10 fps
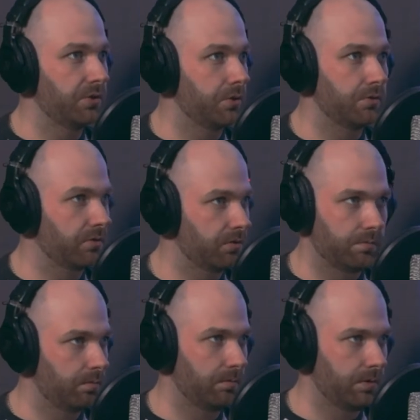you could
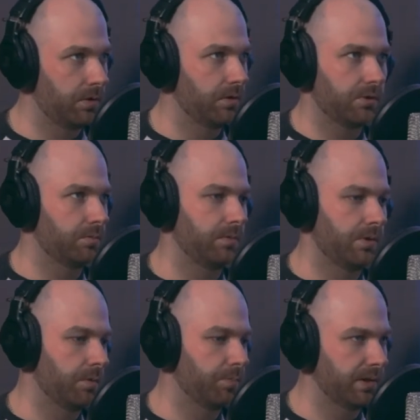you could just
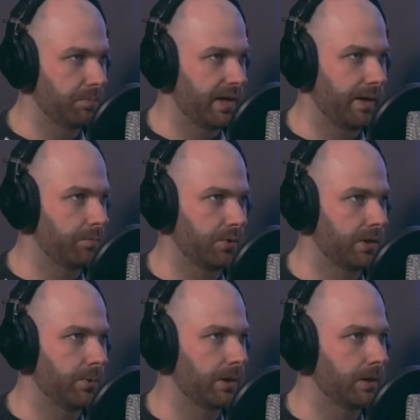you could bring them down
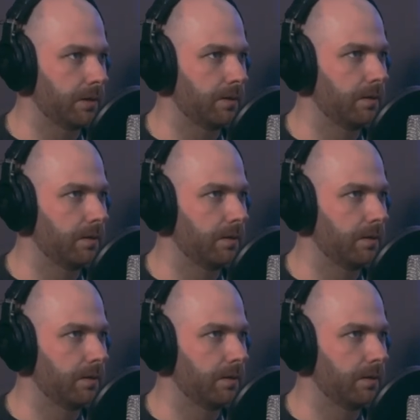pretty quickly.